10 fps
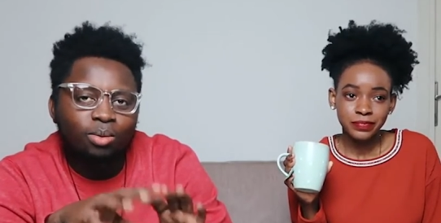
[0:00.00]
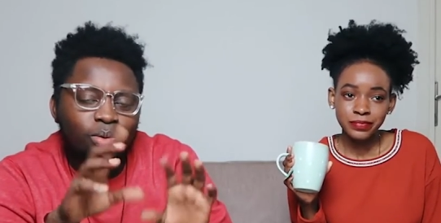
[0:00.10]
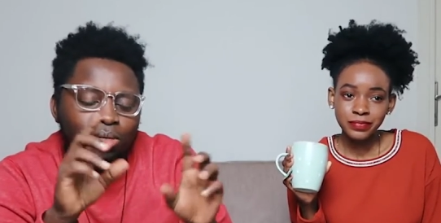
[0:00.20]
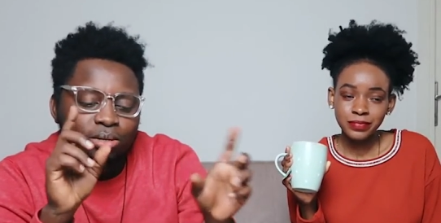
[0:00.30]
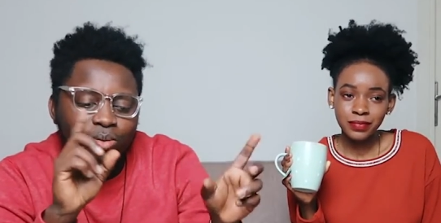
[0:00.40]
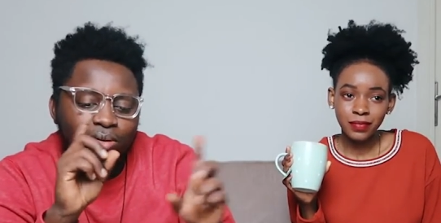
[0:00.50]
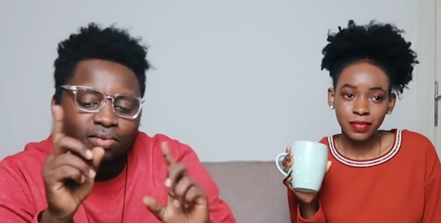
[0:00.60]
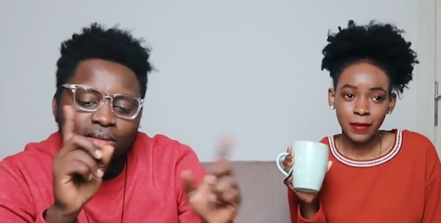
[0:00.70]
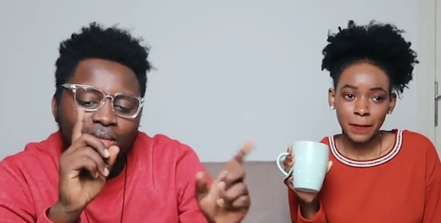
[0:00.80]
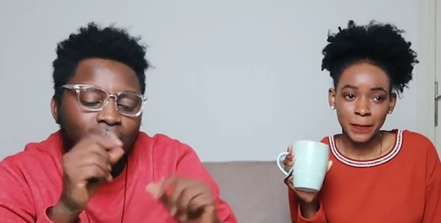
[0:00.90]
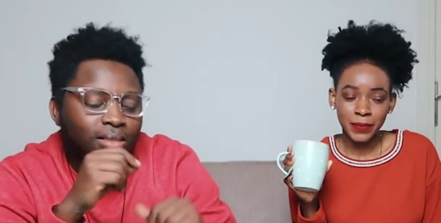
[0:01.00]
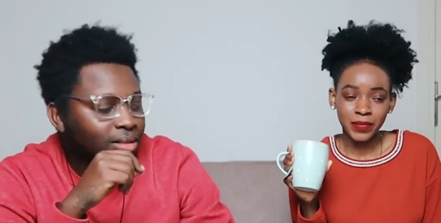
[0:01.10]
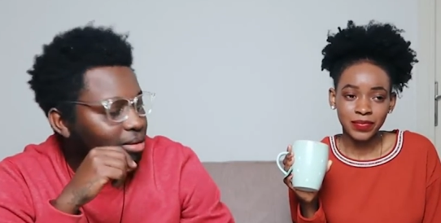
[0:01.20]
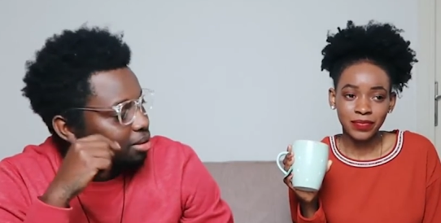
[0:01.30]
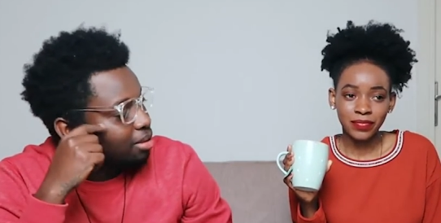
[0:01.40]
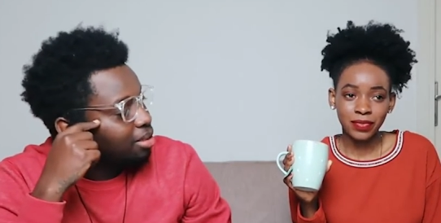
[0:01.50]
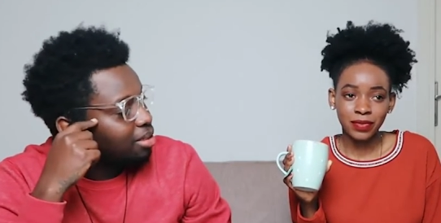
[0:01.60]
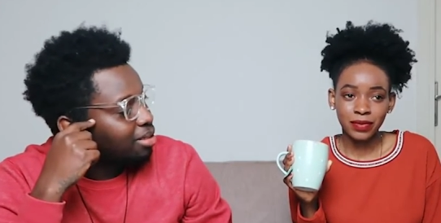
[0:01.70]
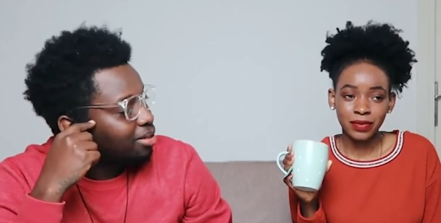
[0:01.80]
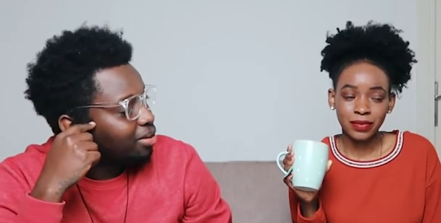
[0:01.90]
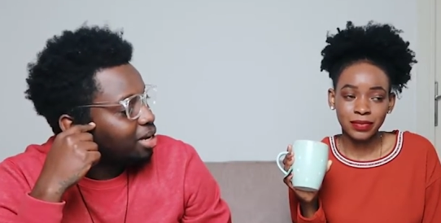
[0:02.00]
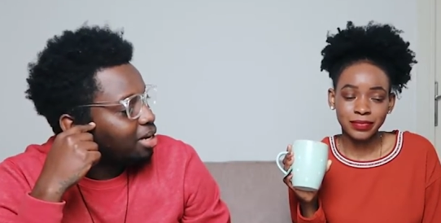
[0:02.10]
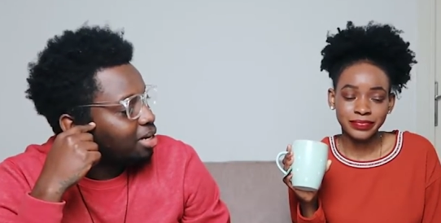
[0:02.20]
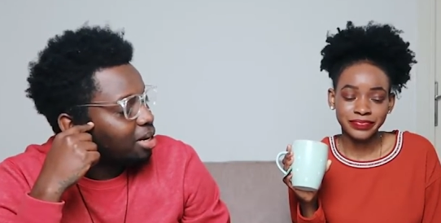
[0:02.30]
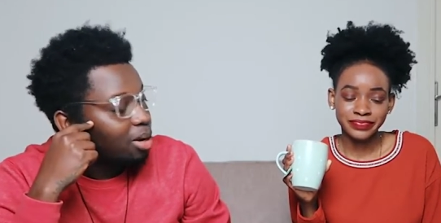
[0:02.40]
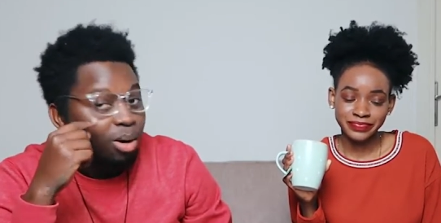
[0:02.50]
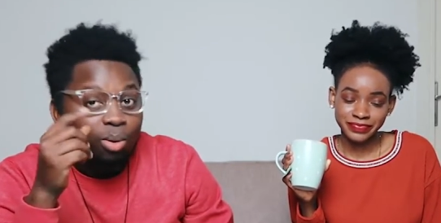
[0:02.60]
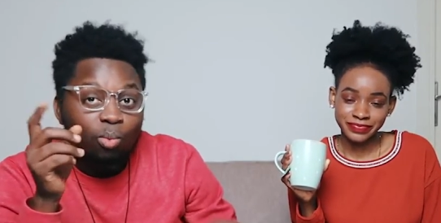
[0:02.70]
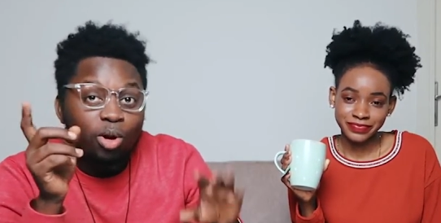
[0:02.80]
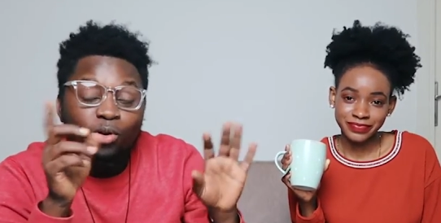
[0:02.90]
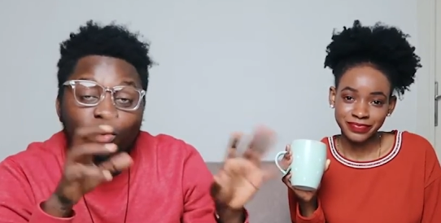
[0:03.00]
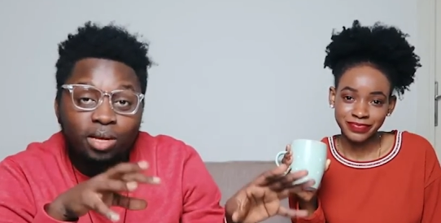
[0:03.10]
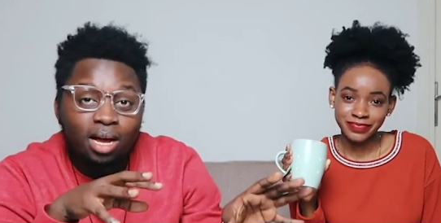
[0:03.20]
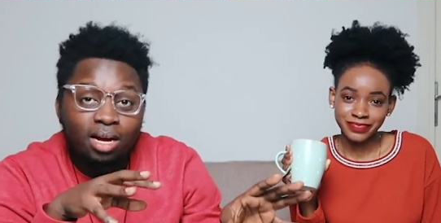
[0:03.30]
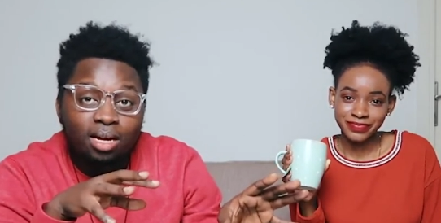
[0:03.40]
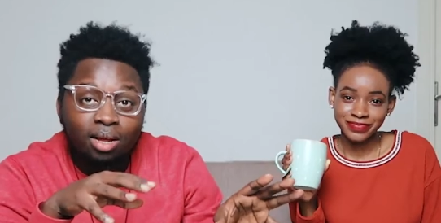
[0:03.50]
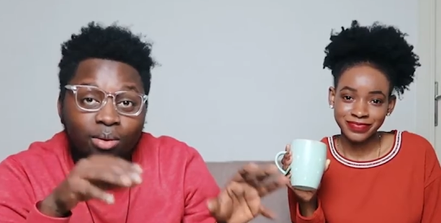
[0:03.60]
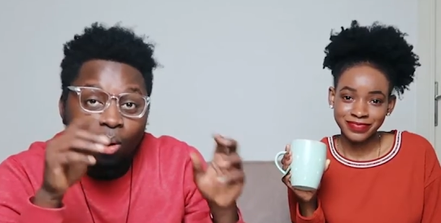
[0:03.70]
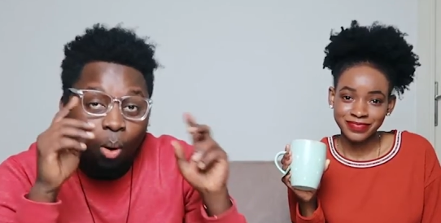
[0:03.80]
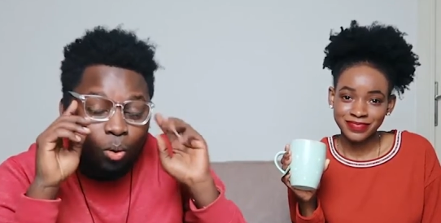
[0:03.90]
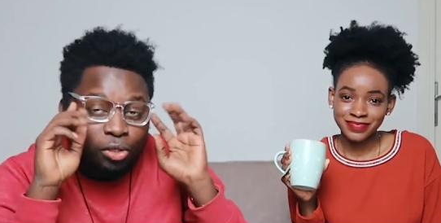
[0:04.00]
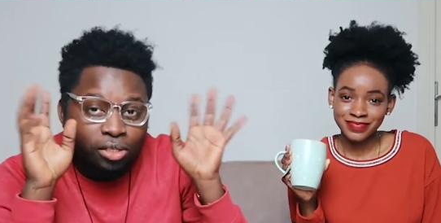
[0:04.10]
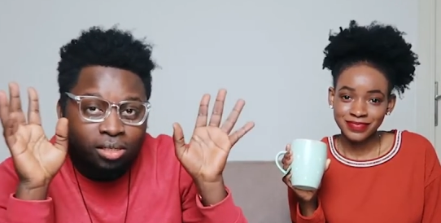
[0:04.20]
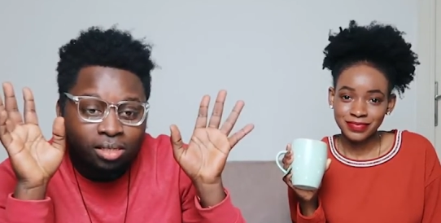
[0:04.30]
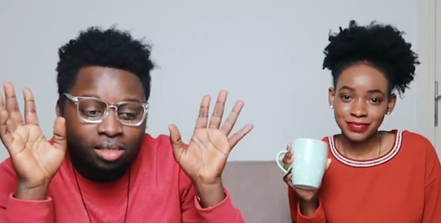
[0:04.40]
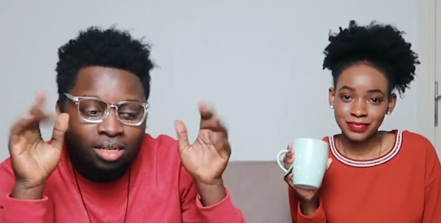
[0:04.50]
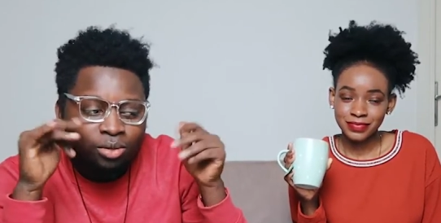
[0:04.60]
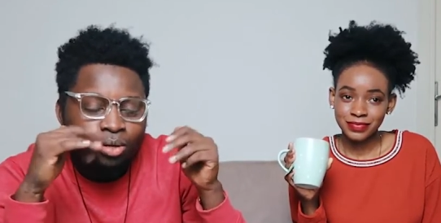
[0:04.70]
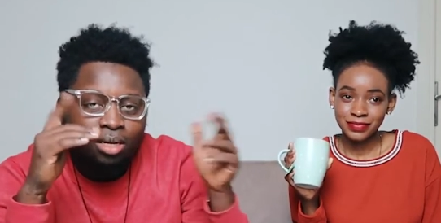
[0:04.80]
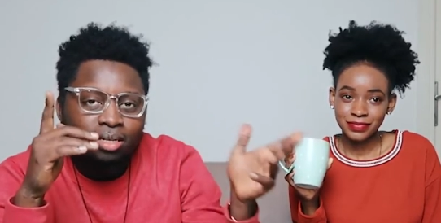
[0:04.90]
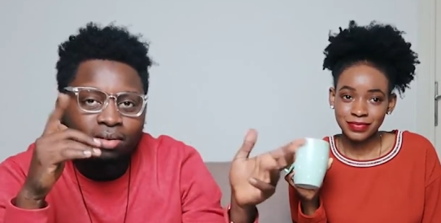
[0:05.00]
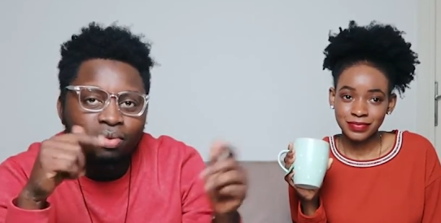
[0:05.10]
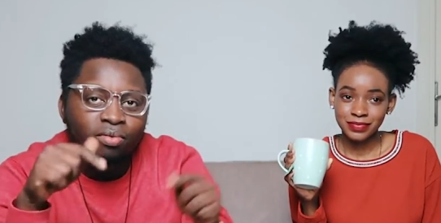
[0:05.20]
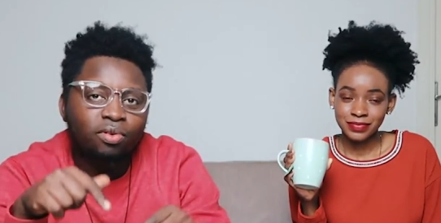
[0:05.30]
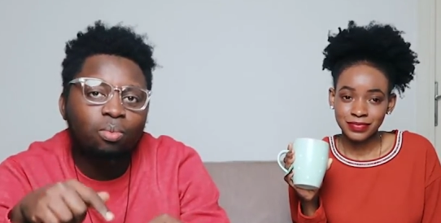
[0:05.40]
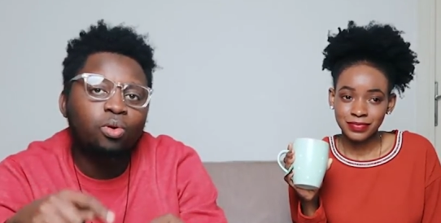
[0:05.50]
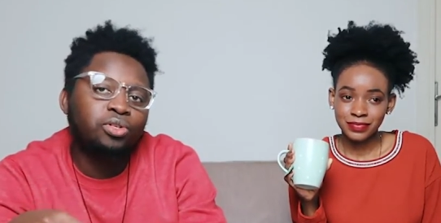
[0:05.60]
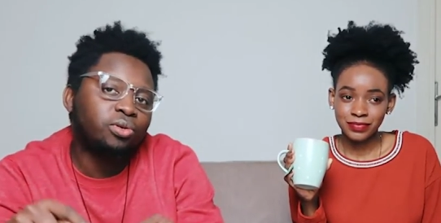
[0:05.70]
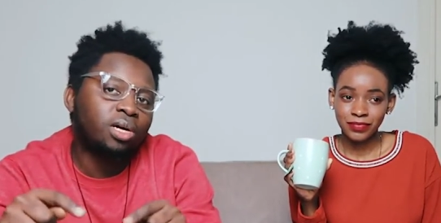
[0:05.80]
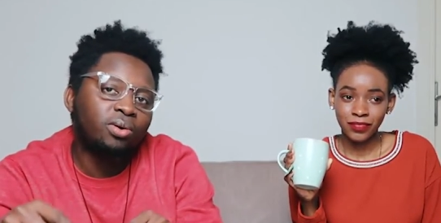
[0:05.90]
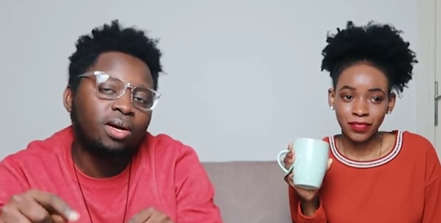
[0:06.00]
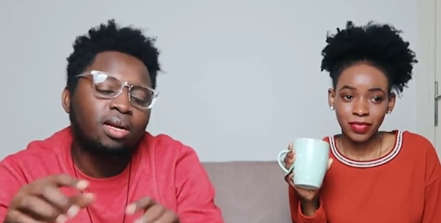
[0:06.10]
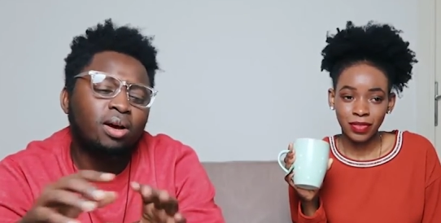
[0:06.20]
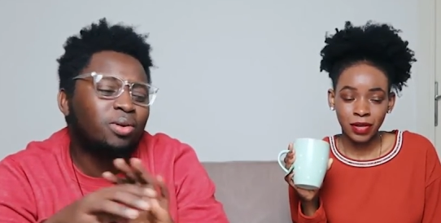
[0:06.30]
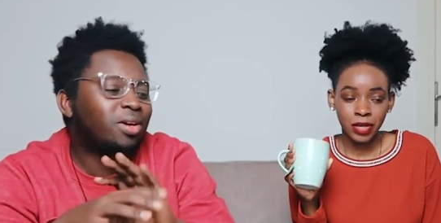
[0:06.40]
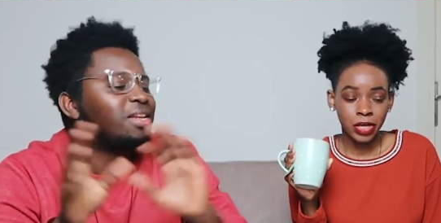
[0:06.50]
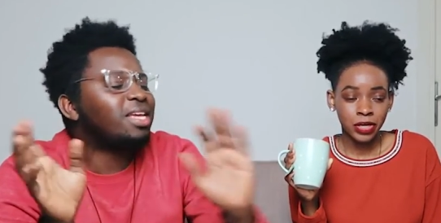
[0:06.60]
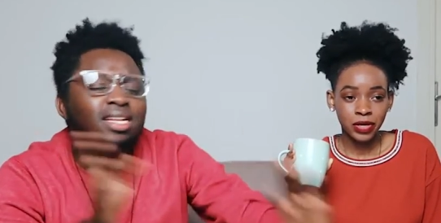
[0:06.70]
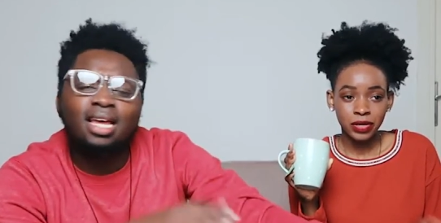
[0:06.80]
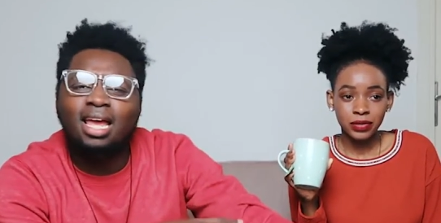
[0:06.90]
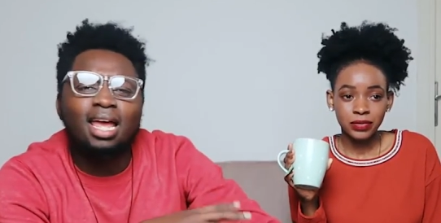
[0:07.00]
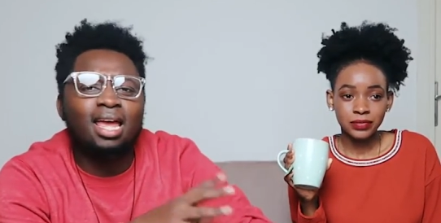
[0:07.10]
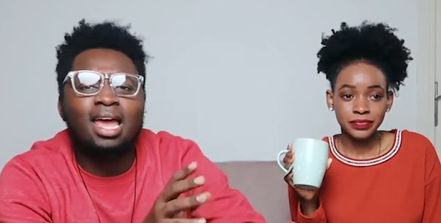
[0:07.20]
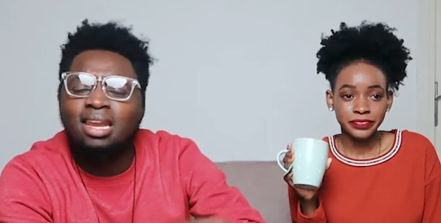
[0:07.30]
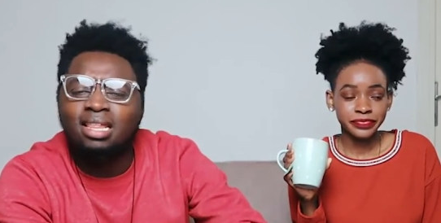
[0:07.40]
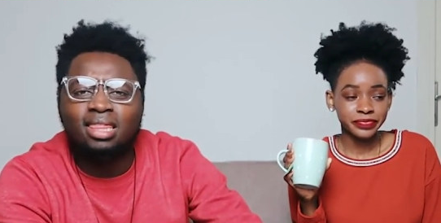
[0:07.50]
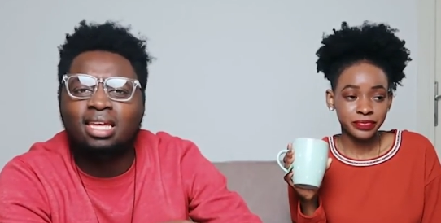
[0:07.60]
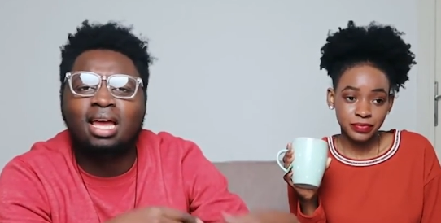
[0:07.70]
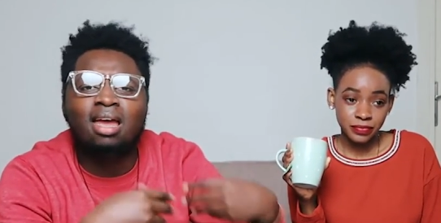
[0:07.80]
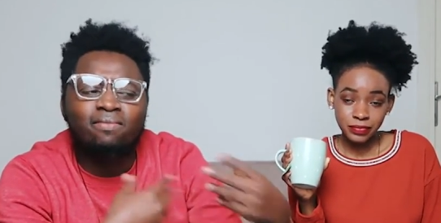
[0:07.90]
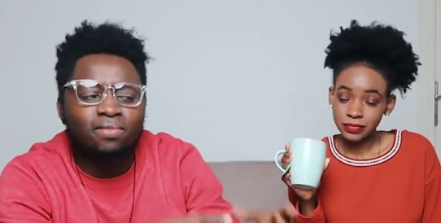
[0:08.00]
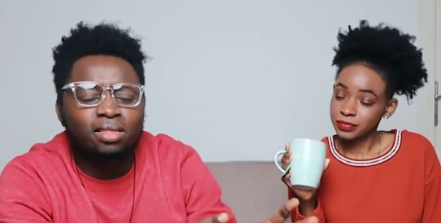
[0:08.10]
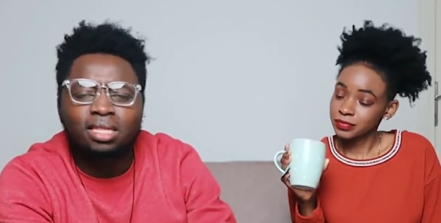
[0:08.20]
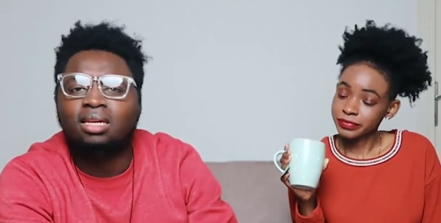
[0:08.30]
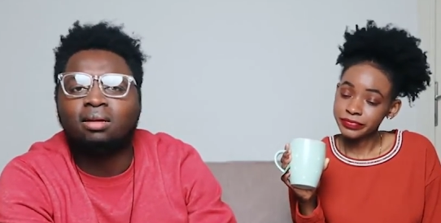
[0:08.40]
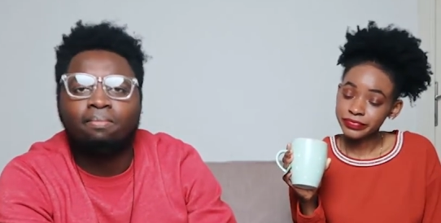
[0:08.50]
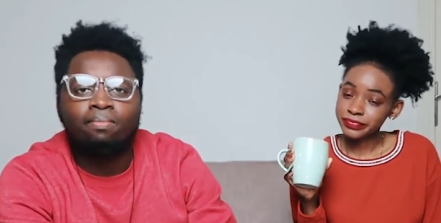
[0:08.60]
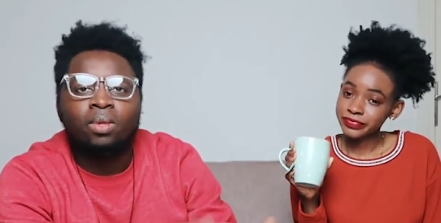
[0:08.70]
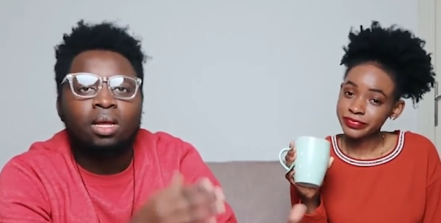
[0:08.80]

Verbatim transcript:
Speaker 1: now, those are two different things. You get it? when you're young, your conscience is totally different from what you are right now. You can eat anything, everything